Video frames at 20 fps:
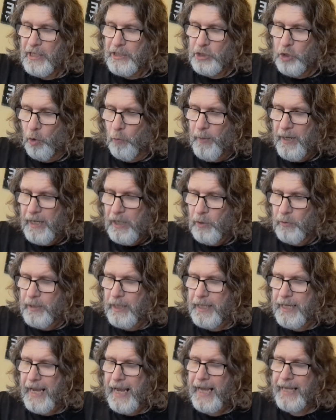So we're
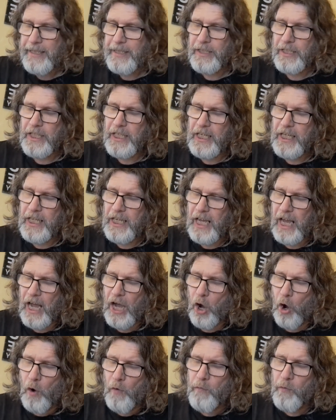looking at the
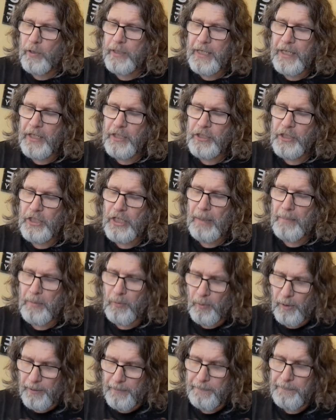uh, overall energy number
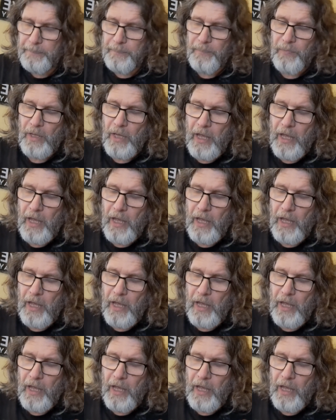one